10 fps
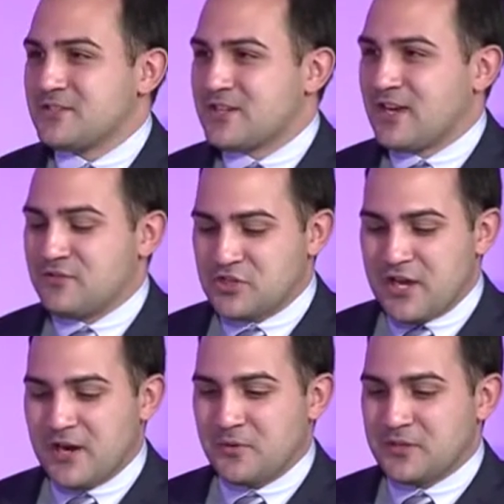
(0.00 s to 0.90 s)
it's kind of a
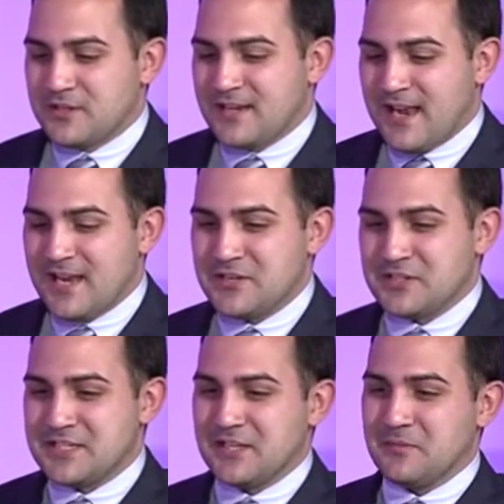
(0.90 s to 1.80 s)
shock when they hand you a
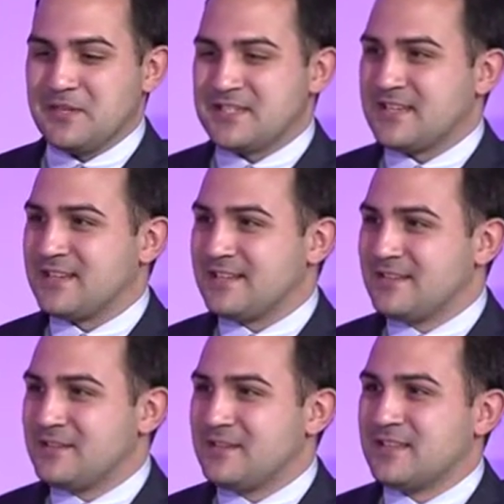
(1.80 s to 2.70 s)
syllabus and
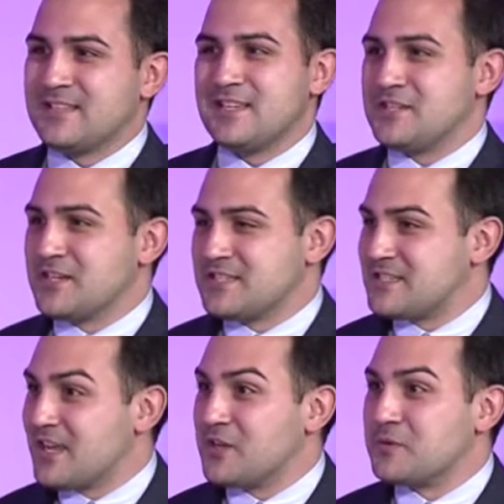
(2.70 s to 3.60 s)
then the teacher doesn't
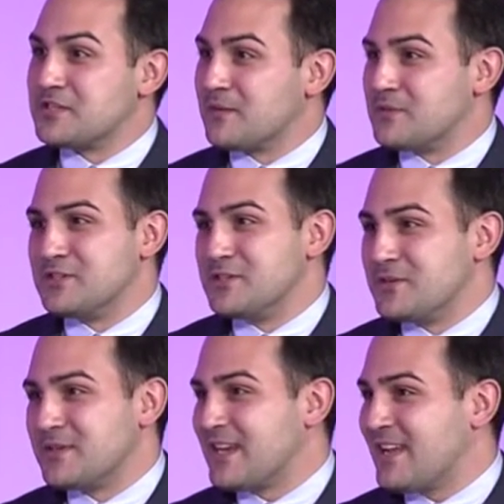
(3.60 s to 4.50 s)
tell you when something's
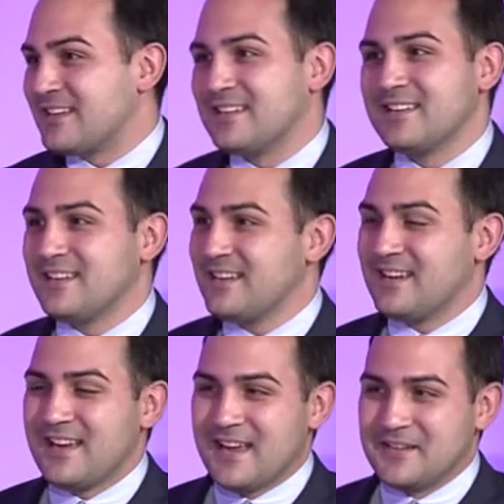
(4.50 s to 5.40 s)
due again.
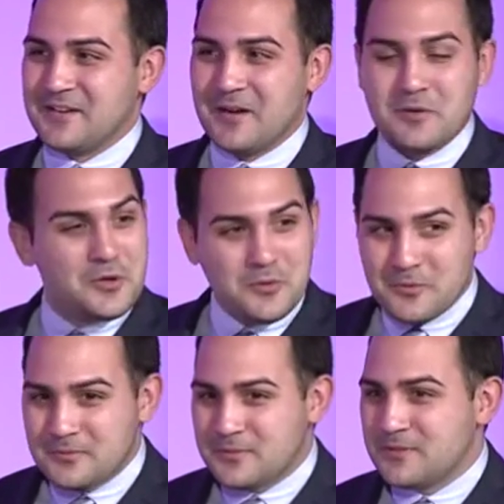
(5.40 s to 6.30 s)
And you come,
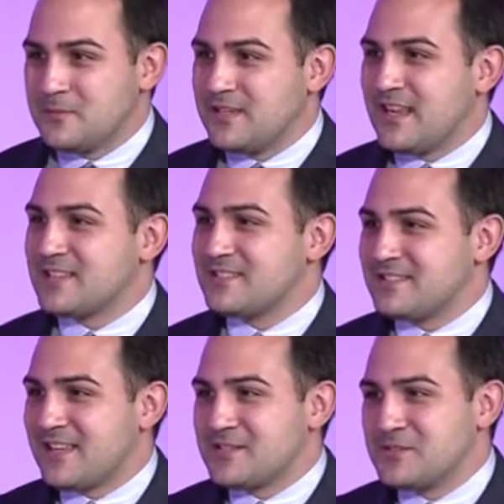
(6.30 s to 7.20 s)
what do you mean
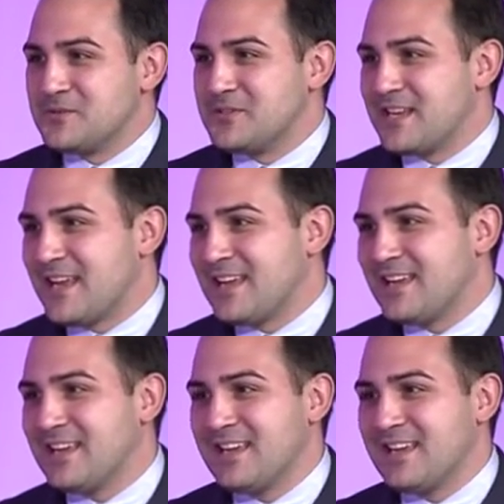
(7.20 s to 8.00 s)
that's due today?